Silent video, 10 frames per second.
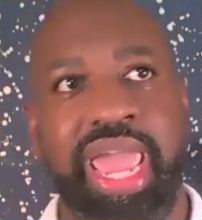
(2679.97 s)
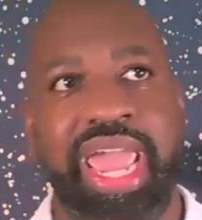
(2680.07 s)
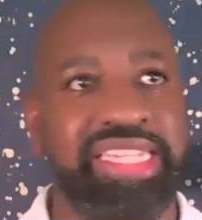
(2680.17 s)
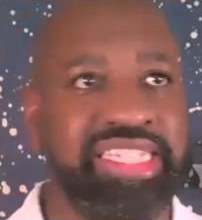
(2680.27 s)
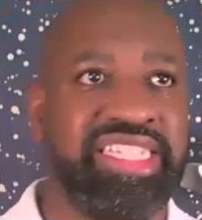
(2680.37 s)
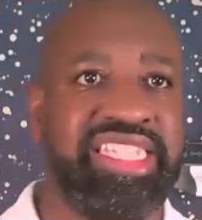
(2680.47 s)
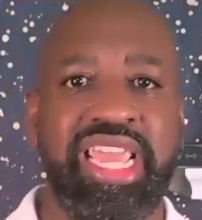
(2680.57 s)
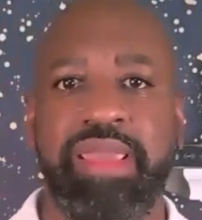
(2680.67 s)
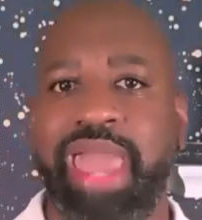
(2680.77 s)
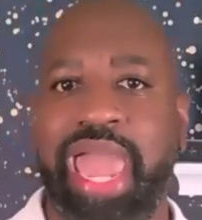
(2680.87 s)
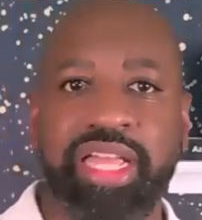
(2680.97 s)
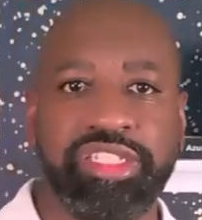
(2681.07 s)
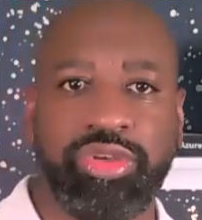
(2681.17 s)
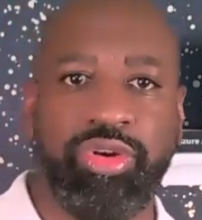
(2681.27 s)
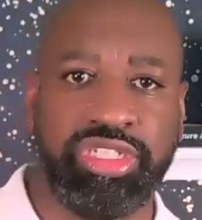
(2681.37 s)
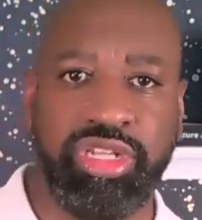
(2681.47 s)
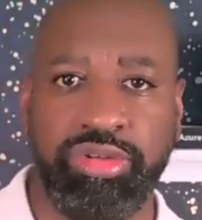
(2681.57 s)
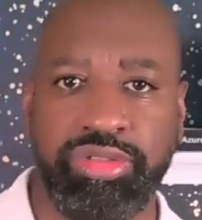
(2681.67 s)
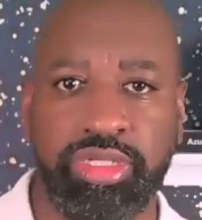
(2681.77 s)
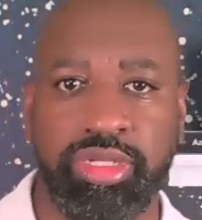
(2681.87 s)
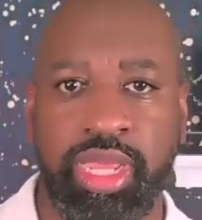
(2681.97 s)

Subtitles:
It's a SIEM and SOAR solution.